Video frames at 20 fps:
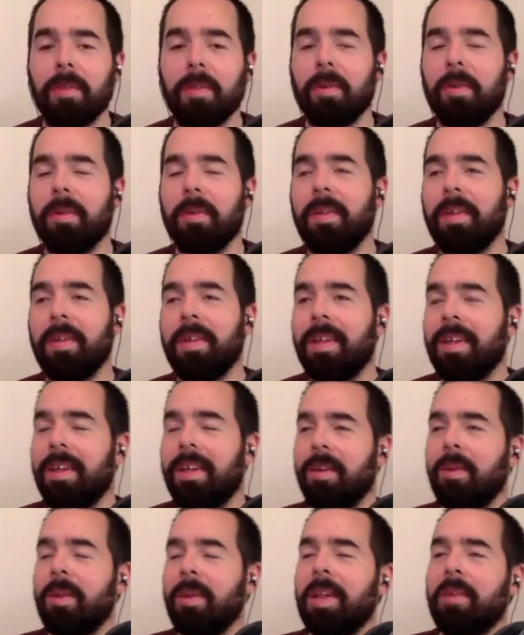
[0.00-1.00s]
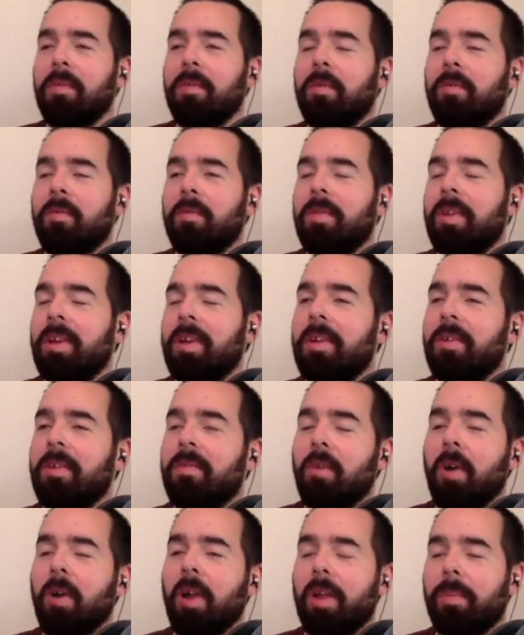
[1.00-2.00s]
good. You didn't ever like
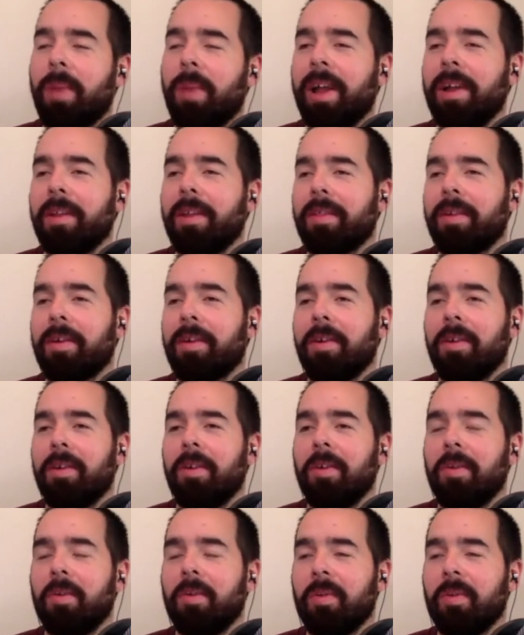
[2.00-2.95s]
follow the balance there, did you?